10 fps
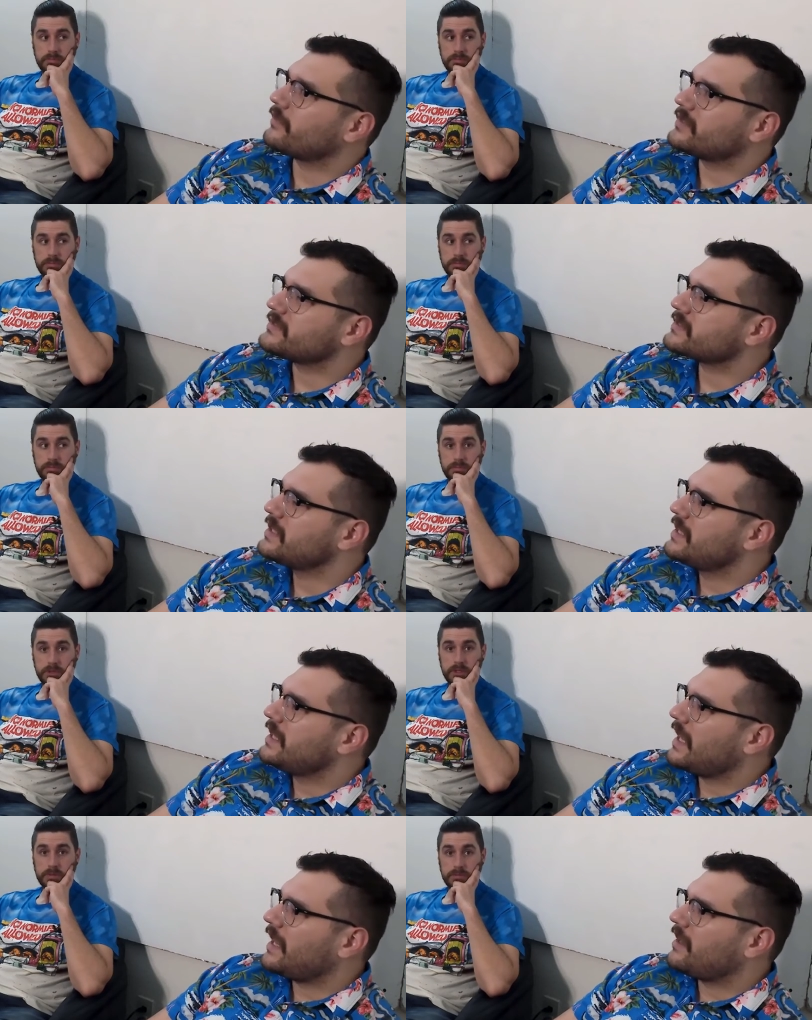Speaker 1: on this."
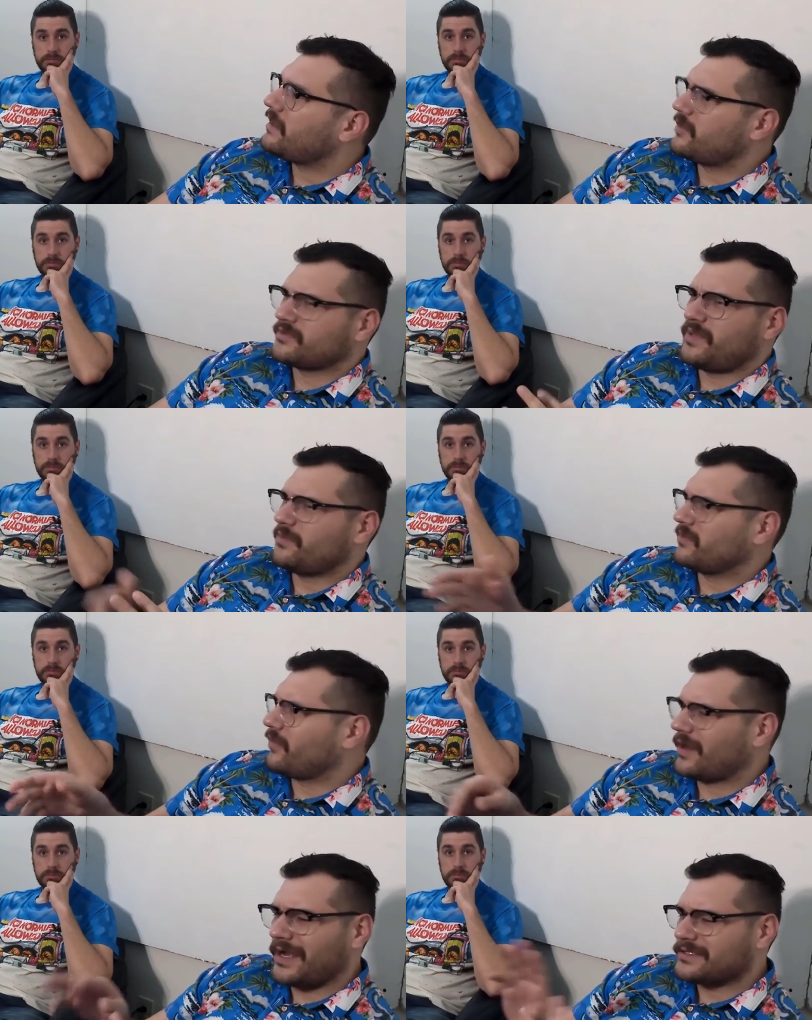Yeah. And it was people of
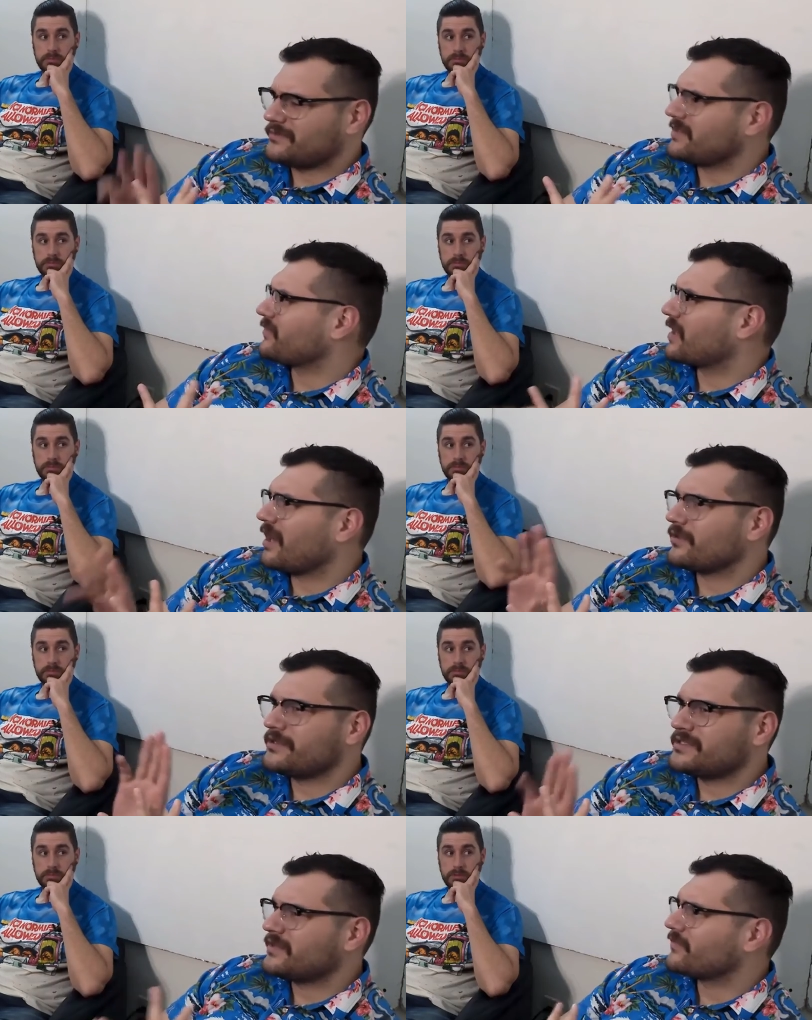all kinds of different colors,
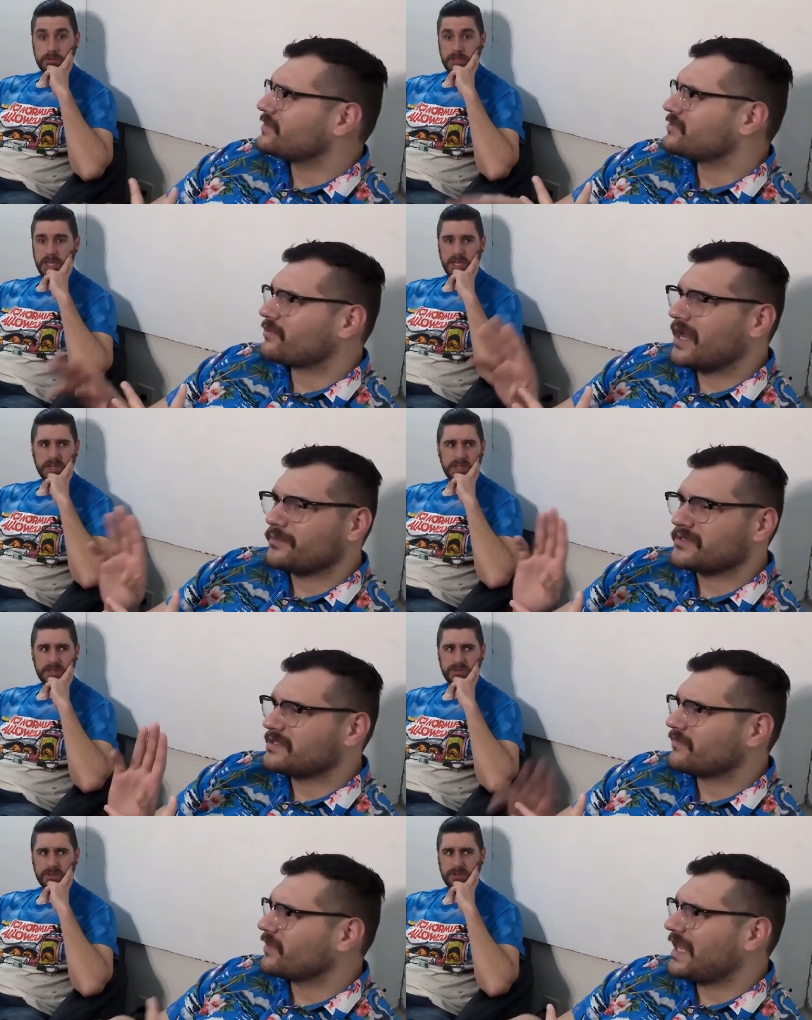different stripes, yeah,
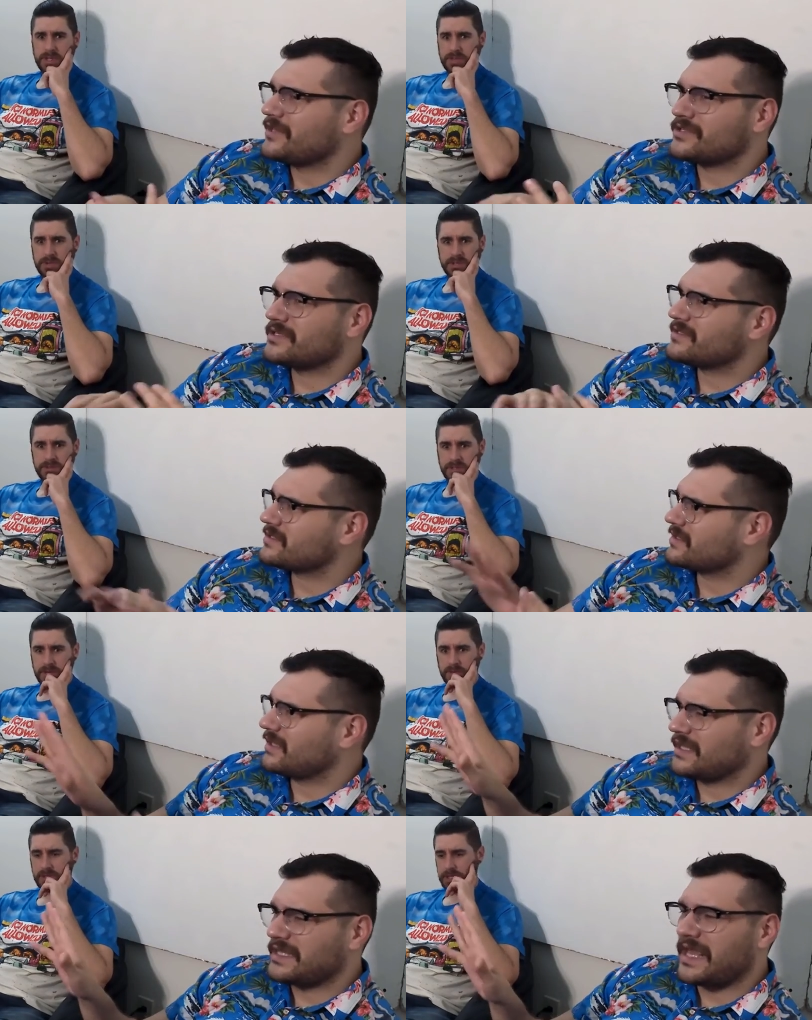different, different creeds, ages, races,
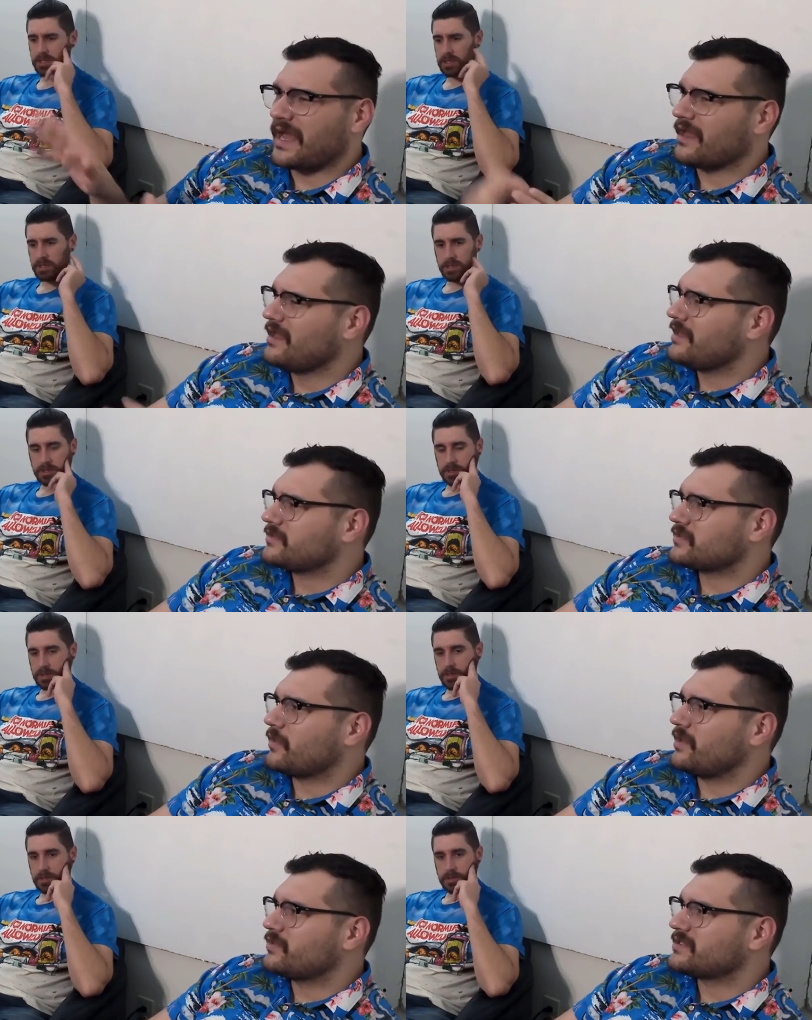everything. Yeah. So
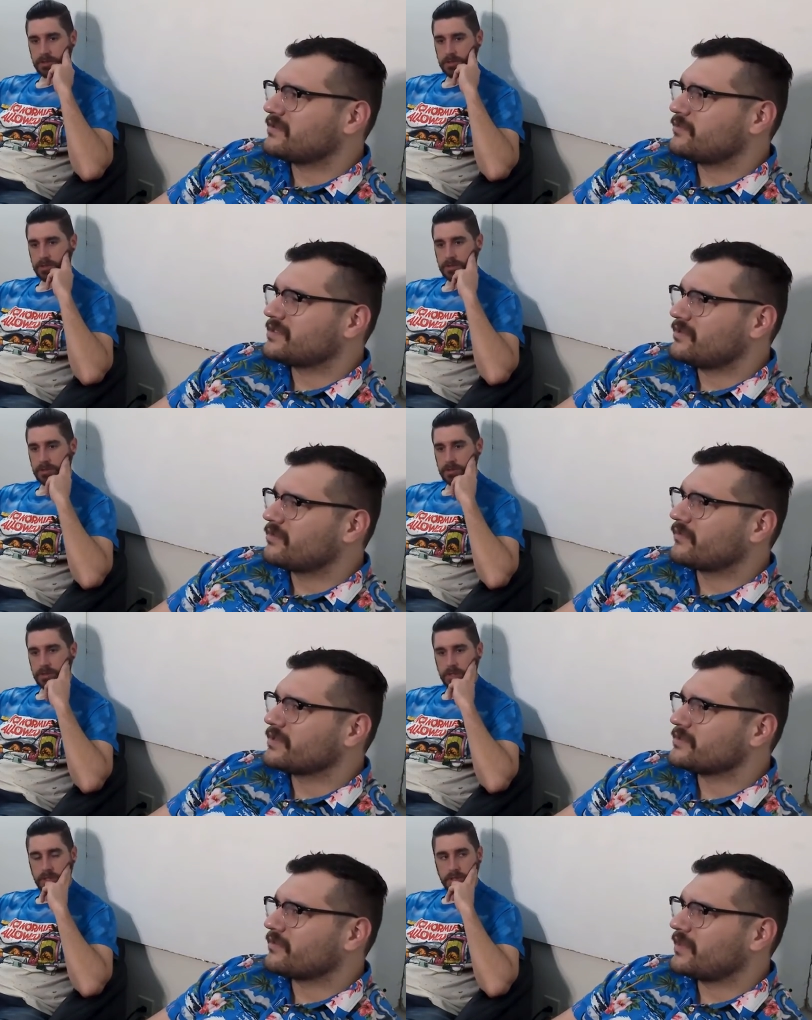it was a it was a
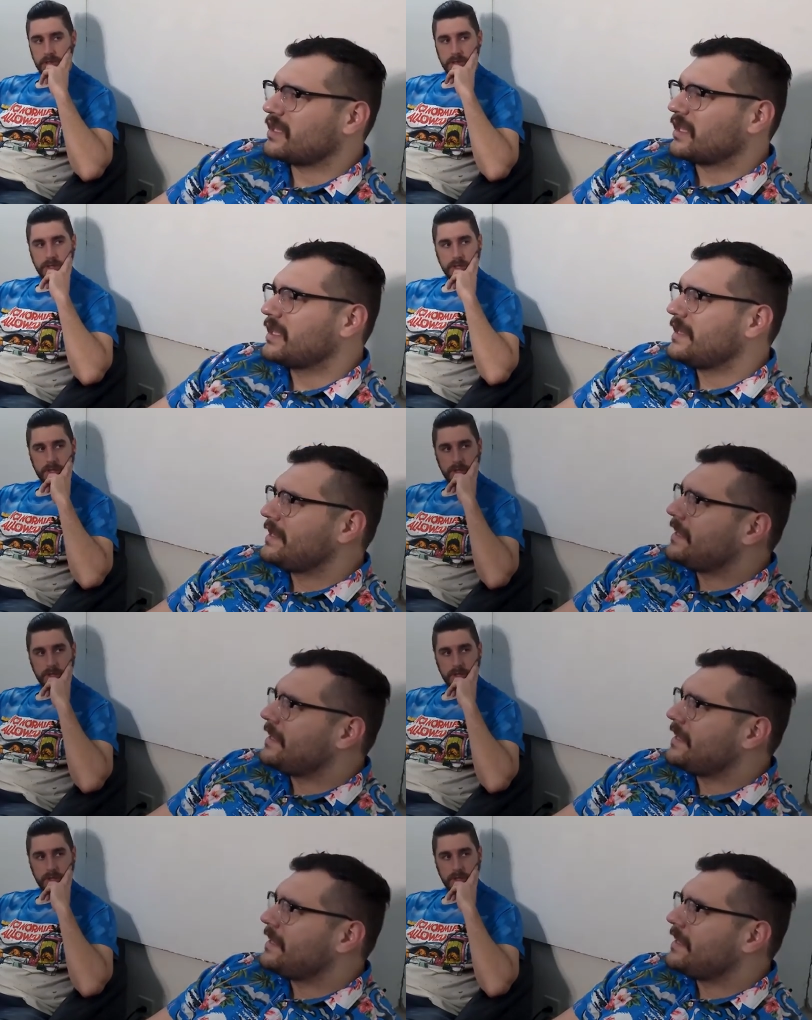universal thing.